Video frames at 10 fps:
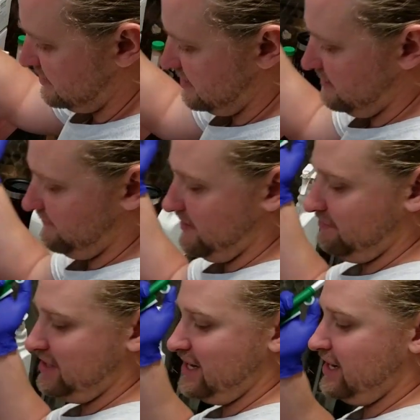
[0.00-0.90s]
And
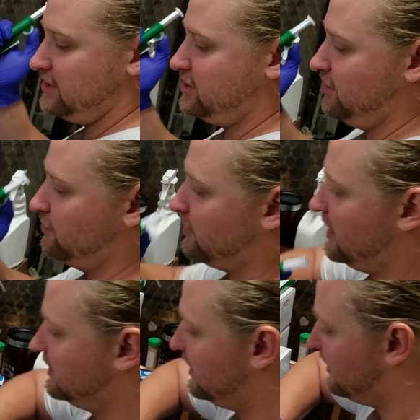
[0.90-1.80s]
58.2
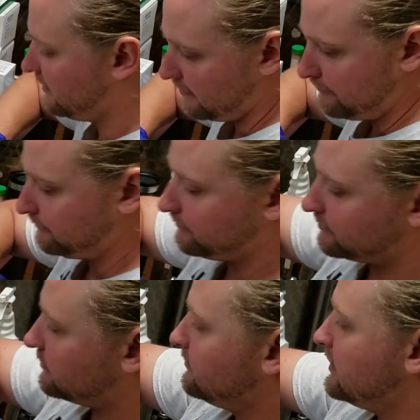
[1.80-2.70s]
right there.
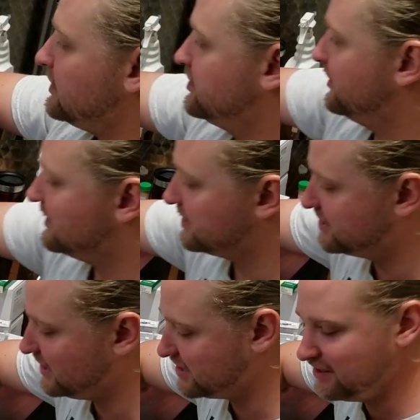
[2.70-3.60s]
So that's a
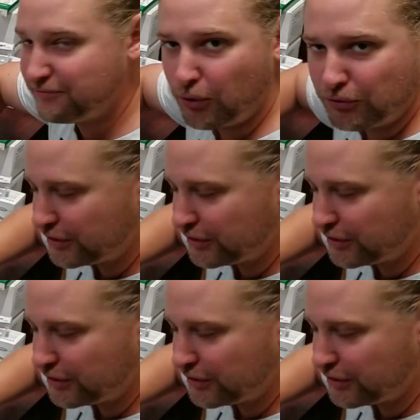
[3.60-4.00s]
60-fold